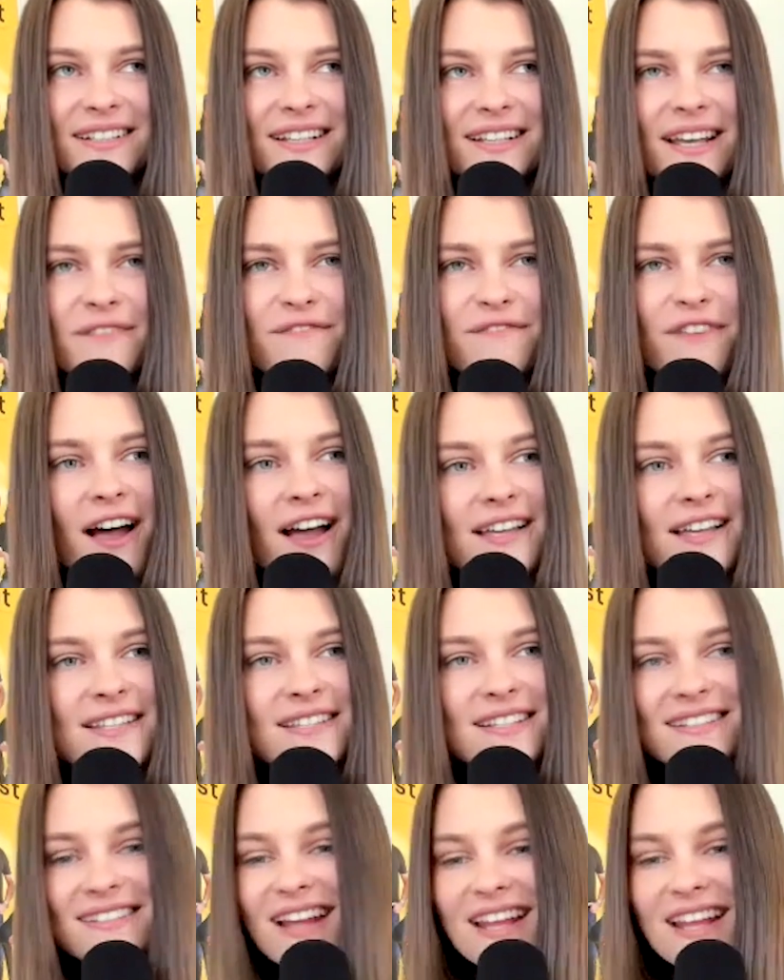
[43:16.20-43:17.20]

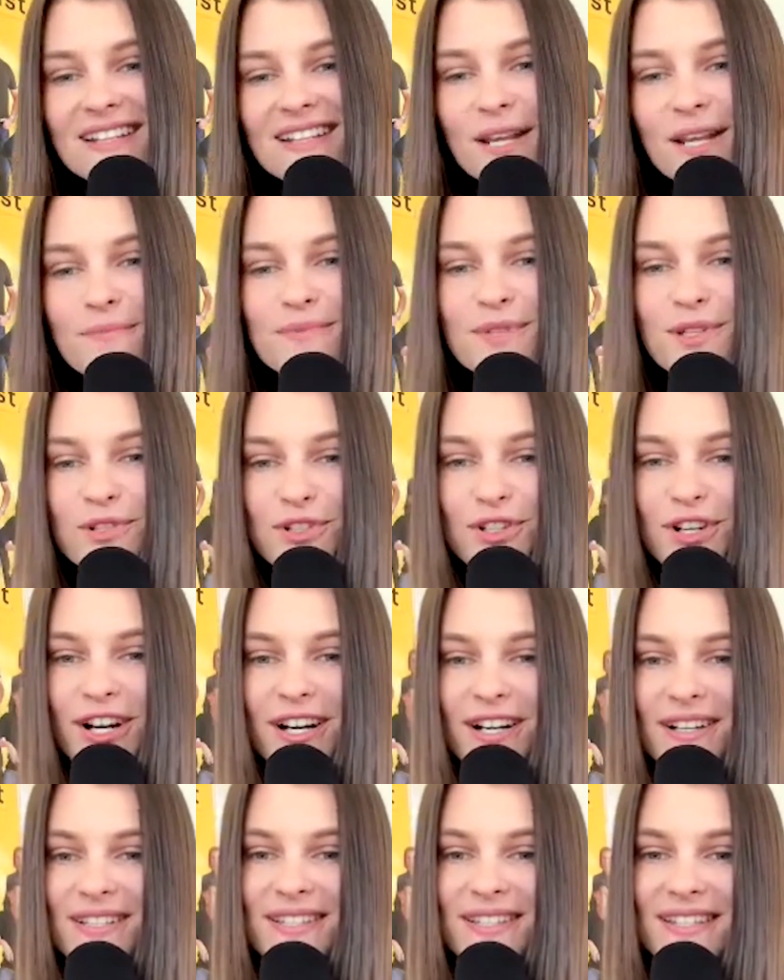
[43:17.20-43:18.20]
advice and tips and
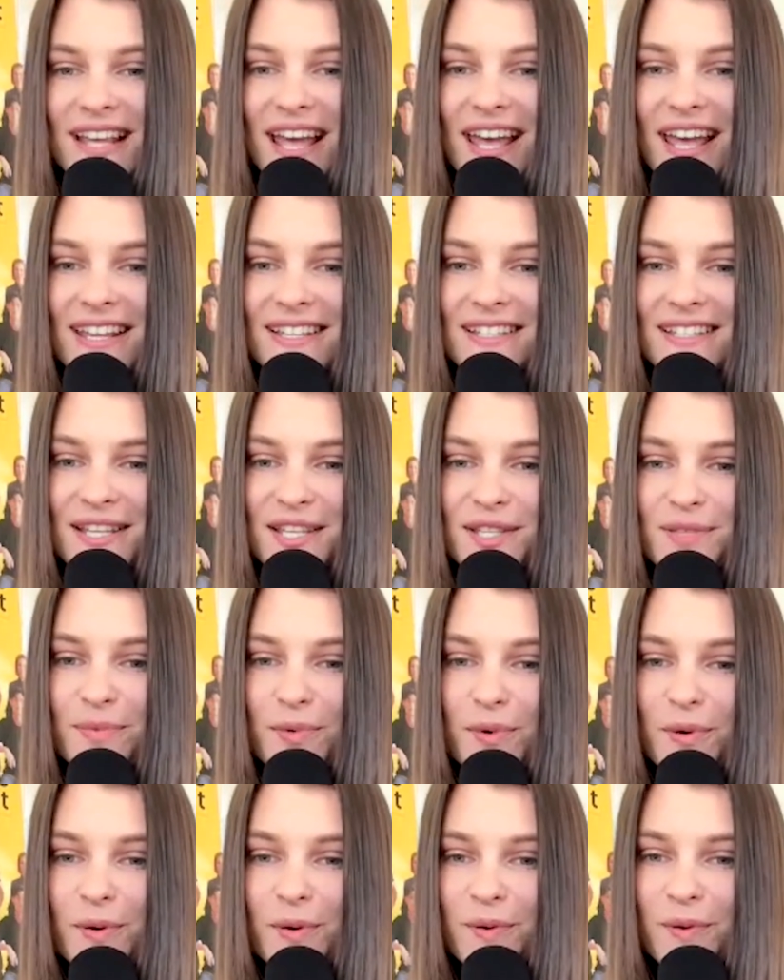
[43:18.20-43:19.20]
tricks as a
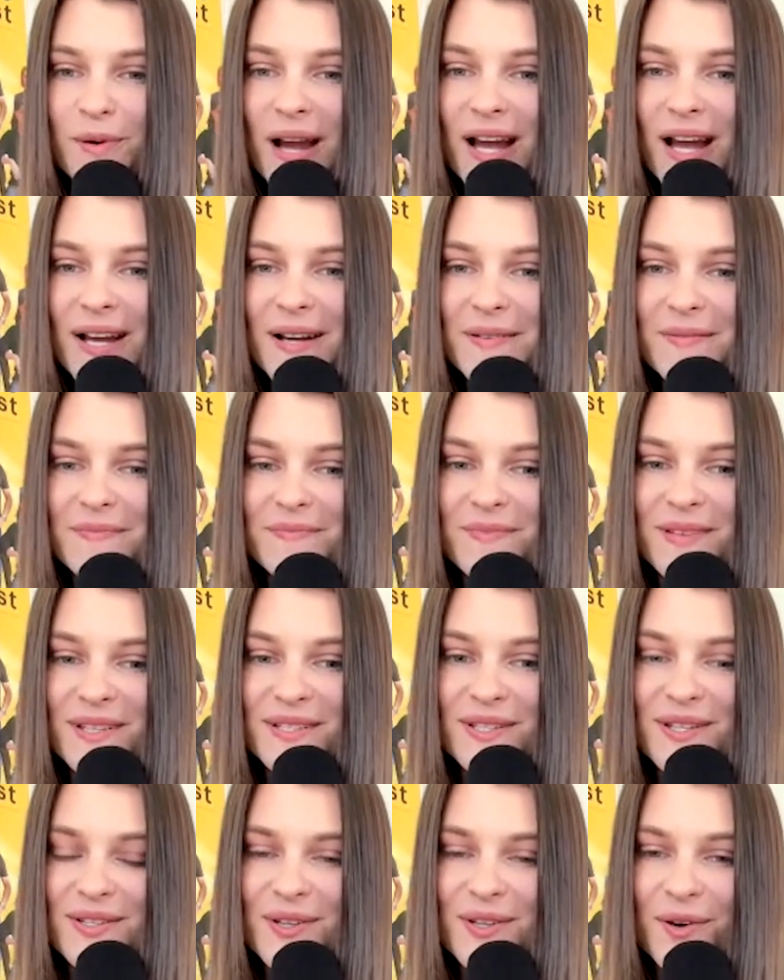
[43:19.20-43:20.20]
small
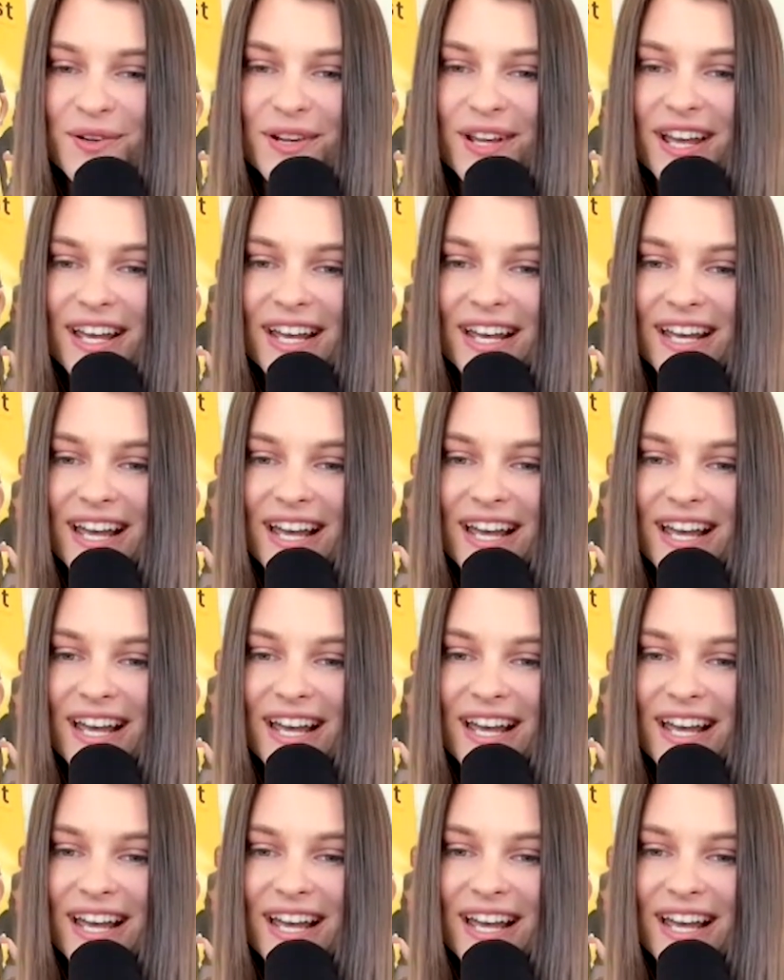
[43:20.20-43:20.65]
business owner.